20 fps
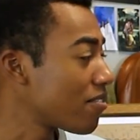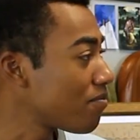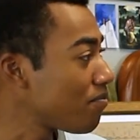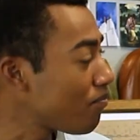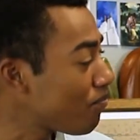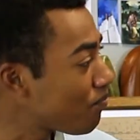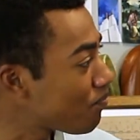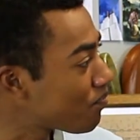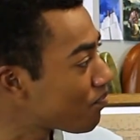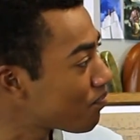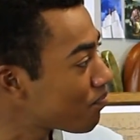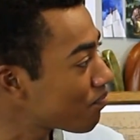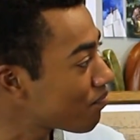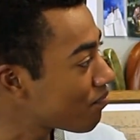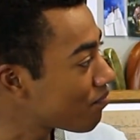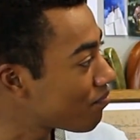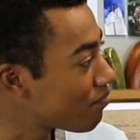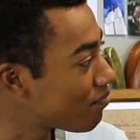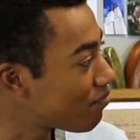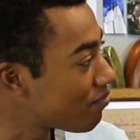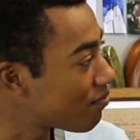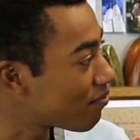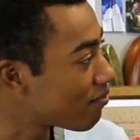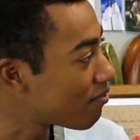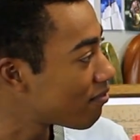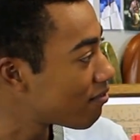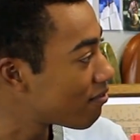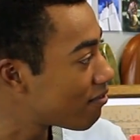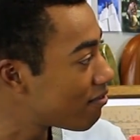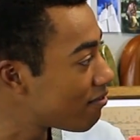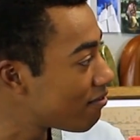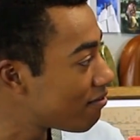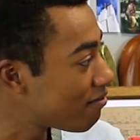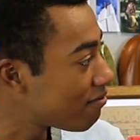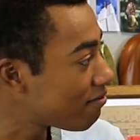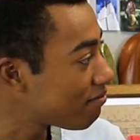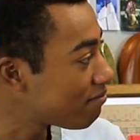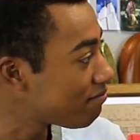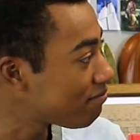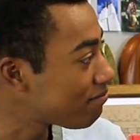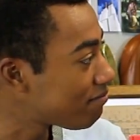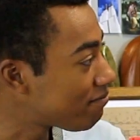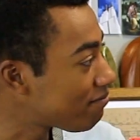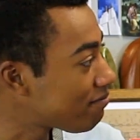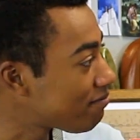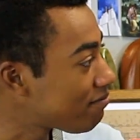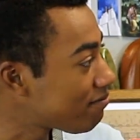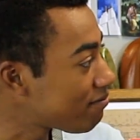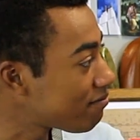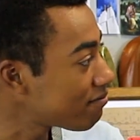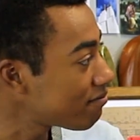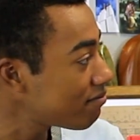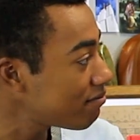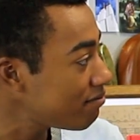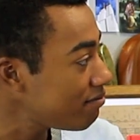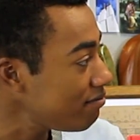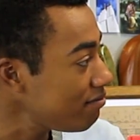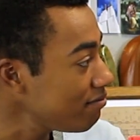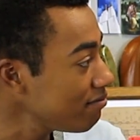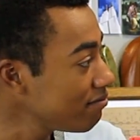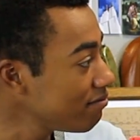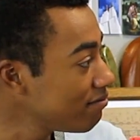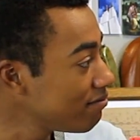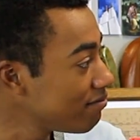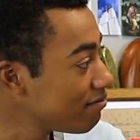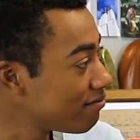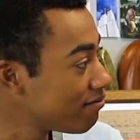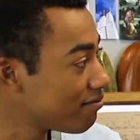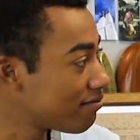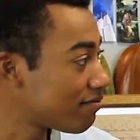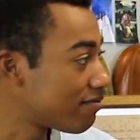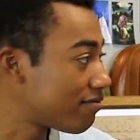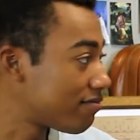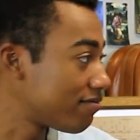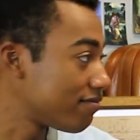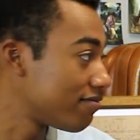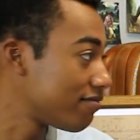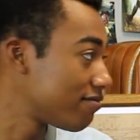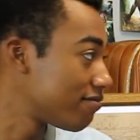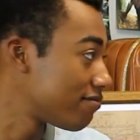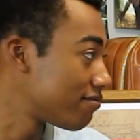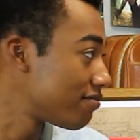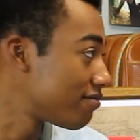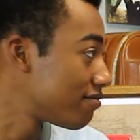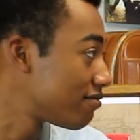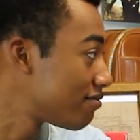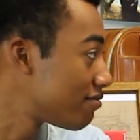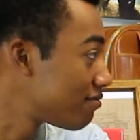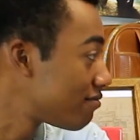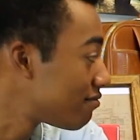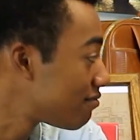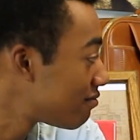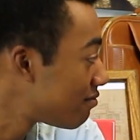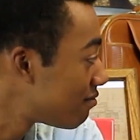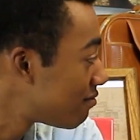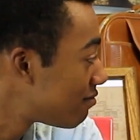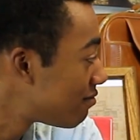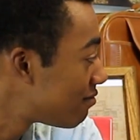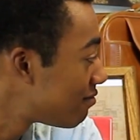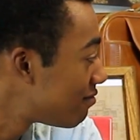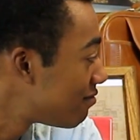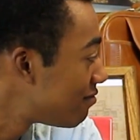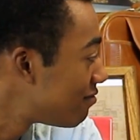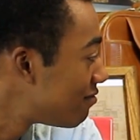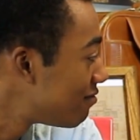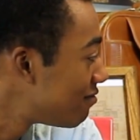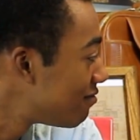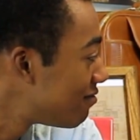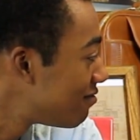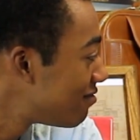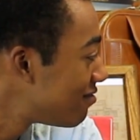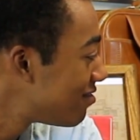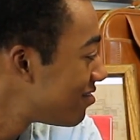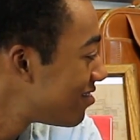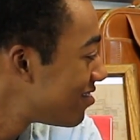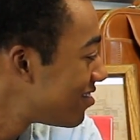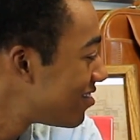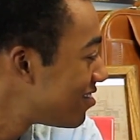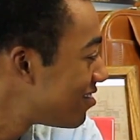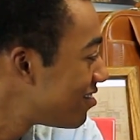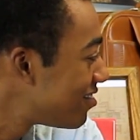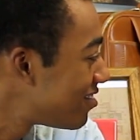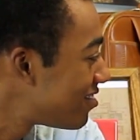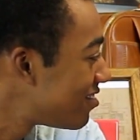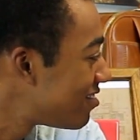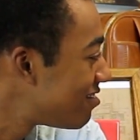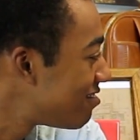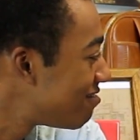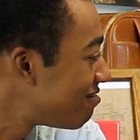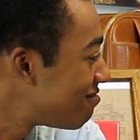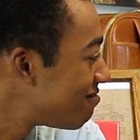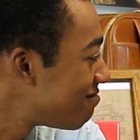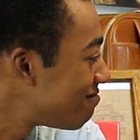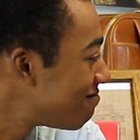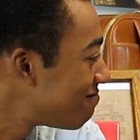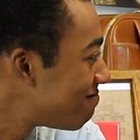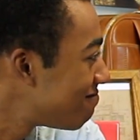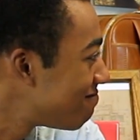(silent)